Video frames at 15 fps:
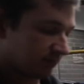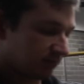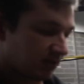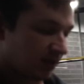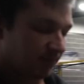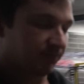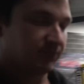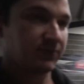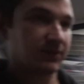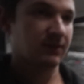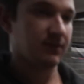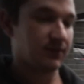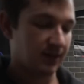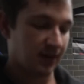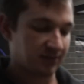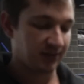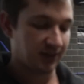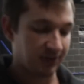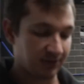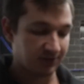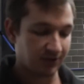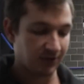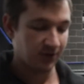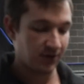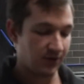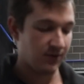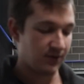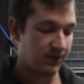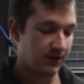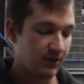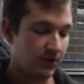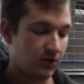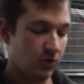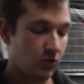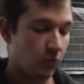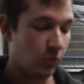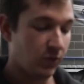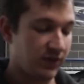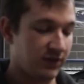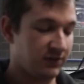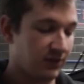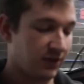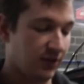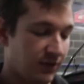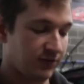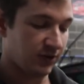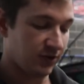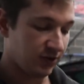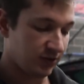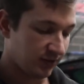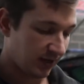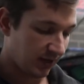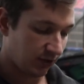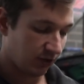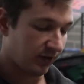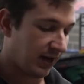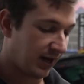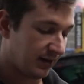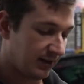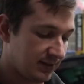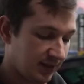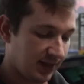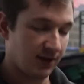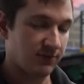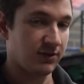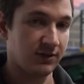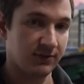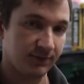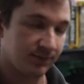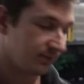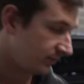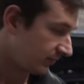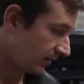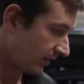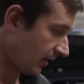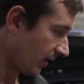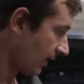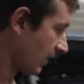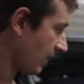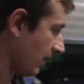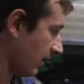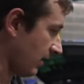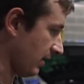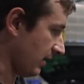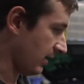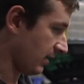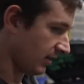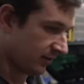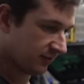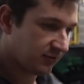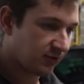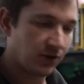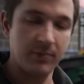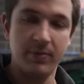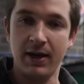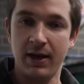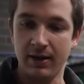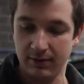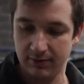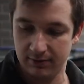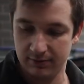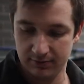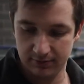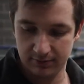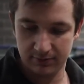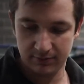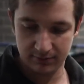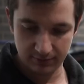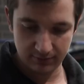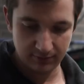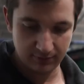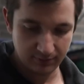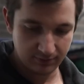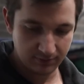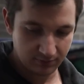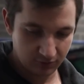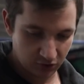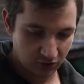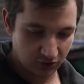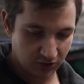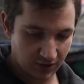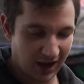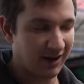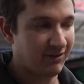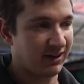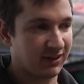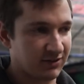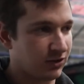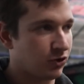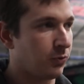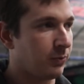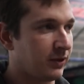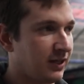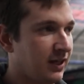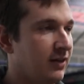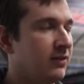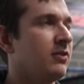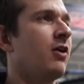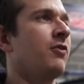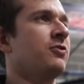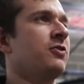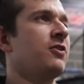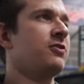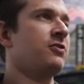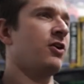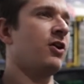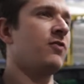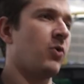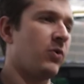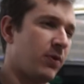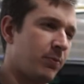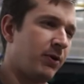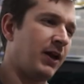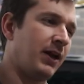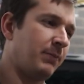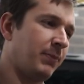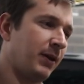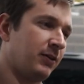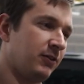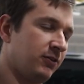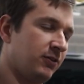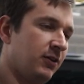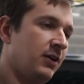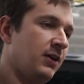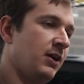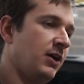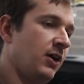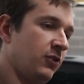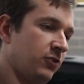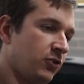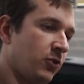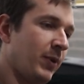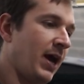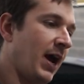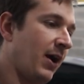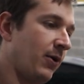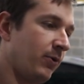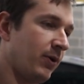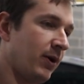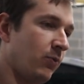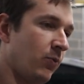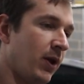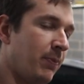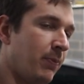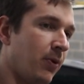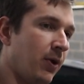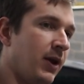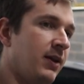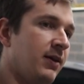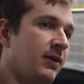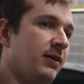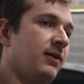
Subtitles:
yeah, that's it. So with the servo and all that added together, it's going to be just, I reckon there's a couple of obviously the servo and the brake pedal is coming out, and we're putting